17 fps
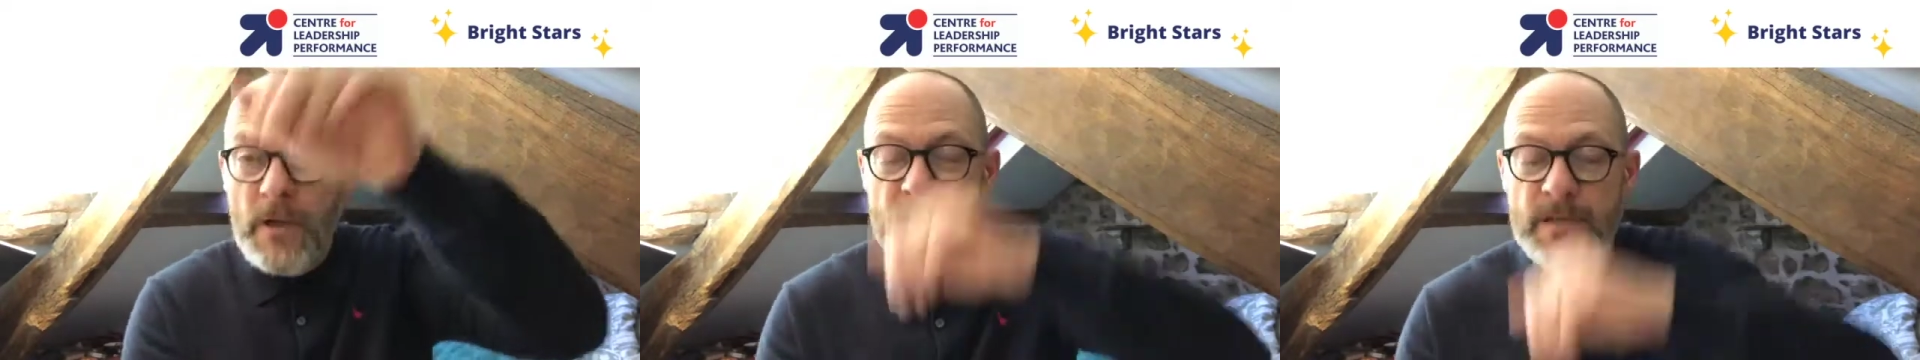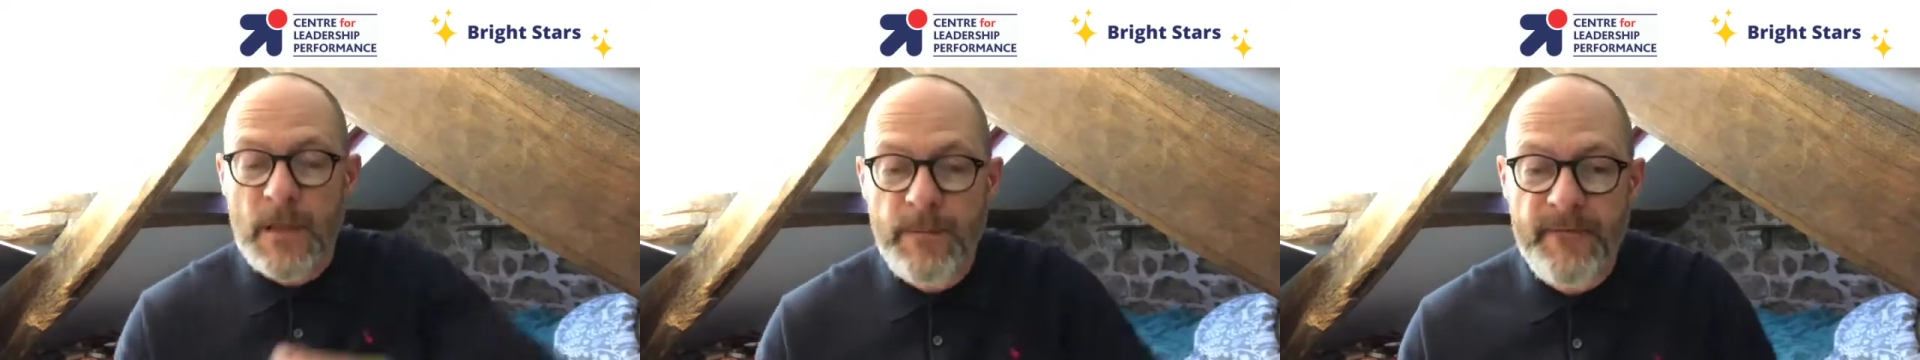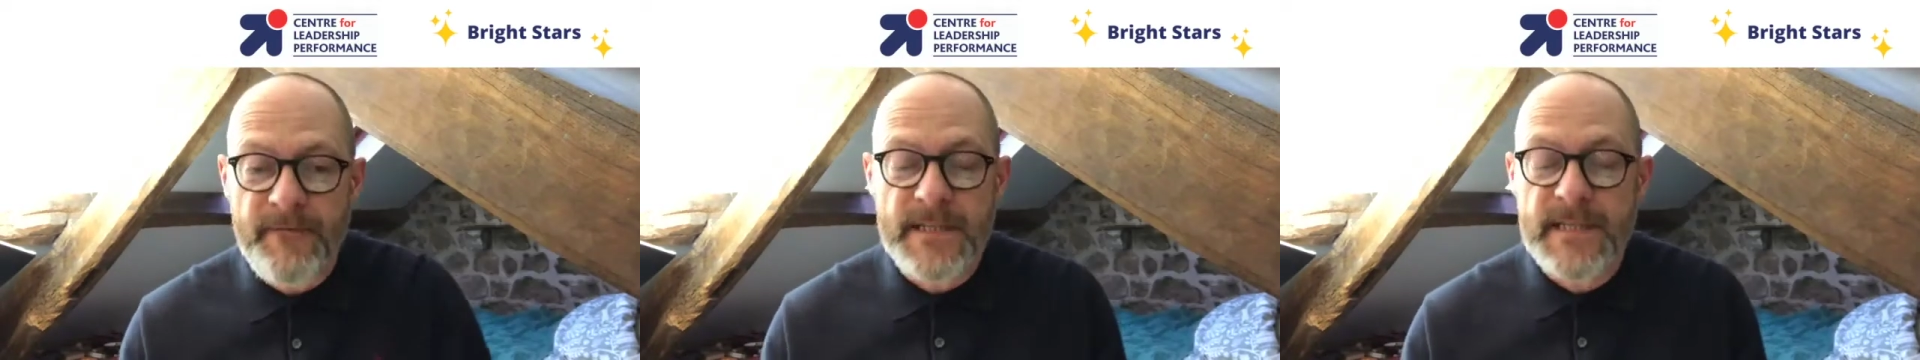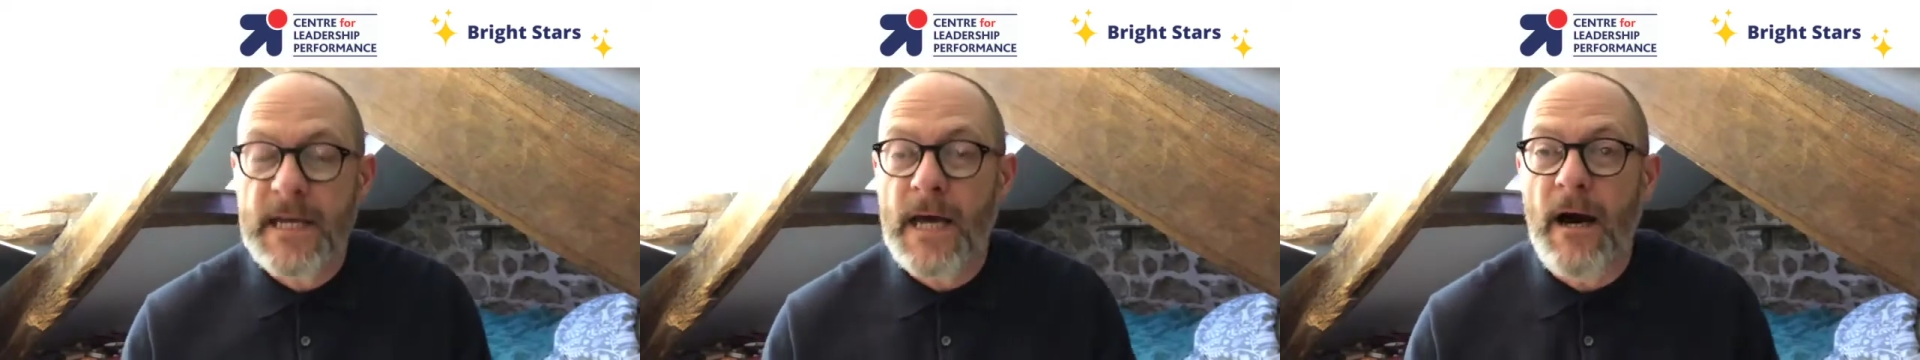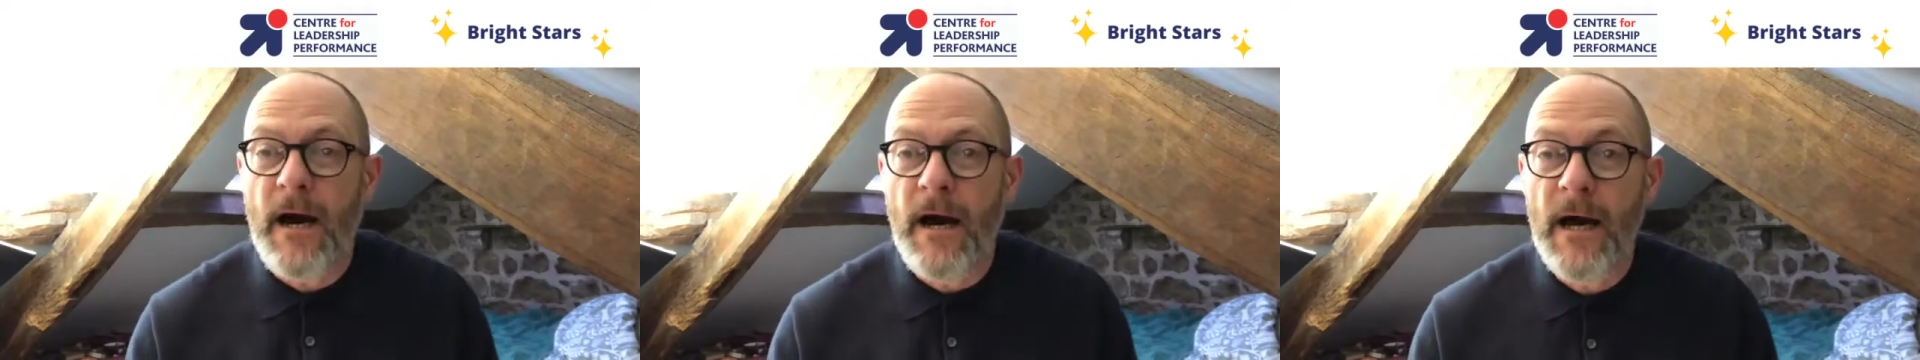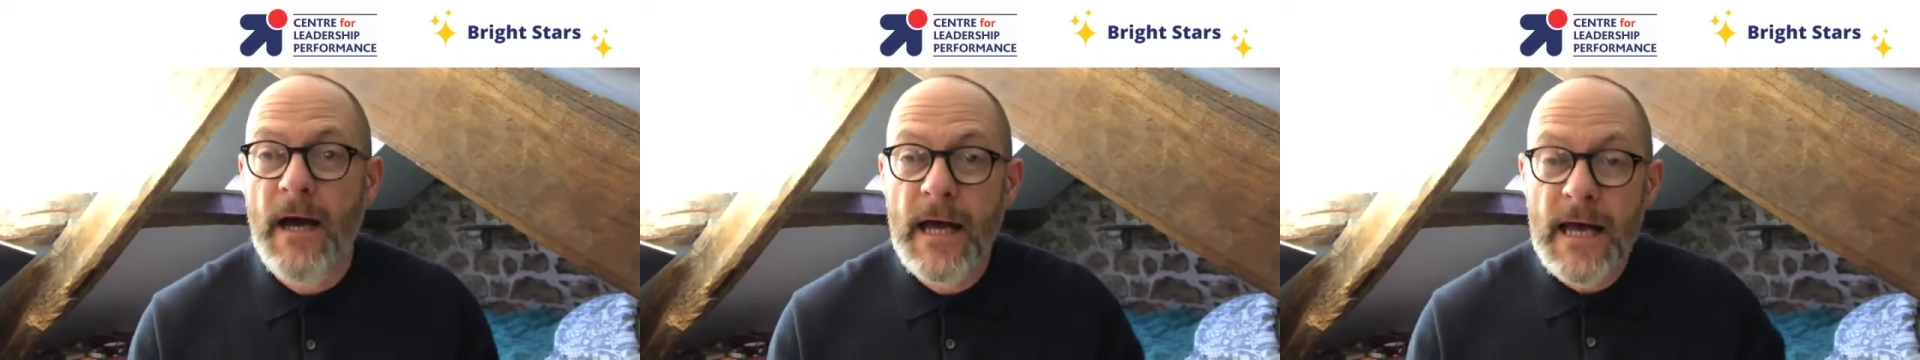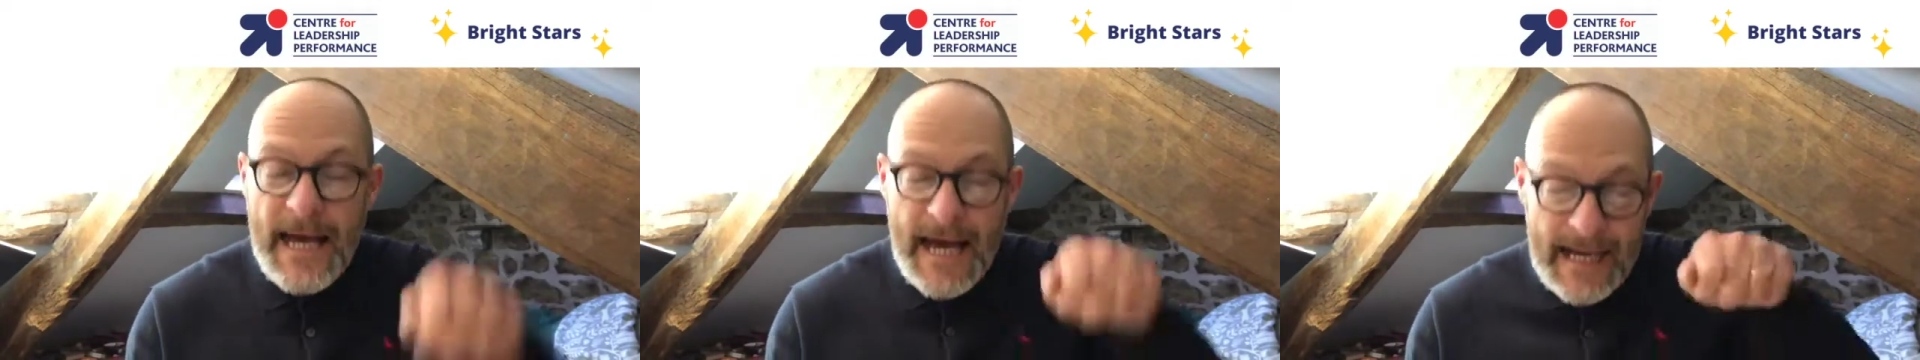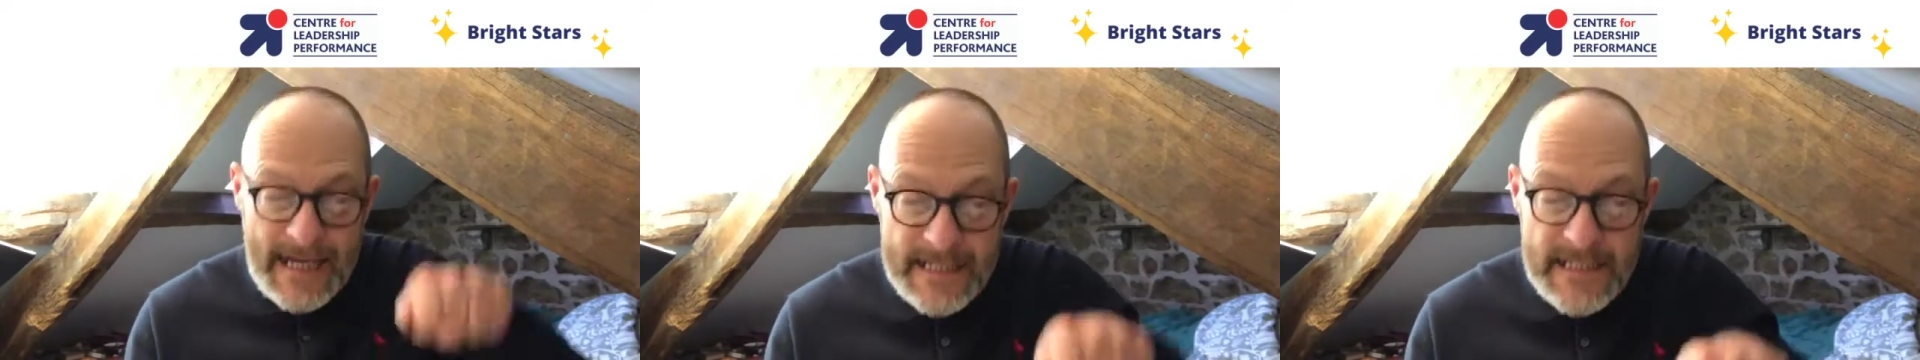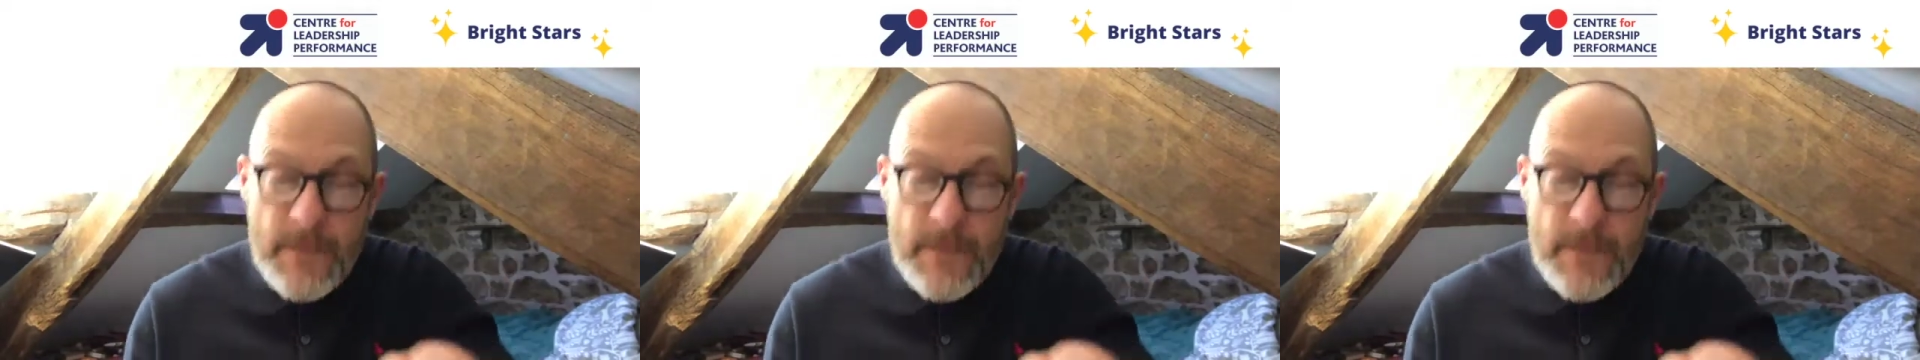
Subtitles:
top of his car. And as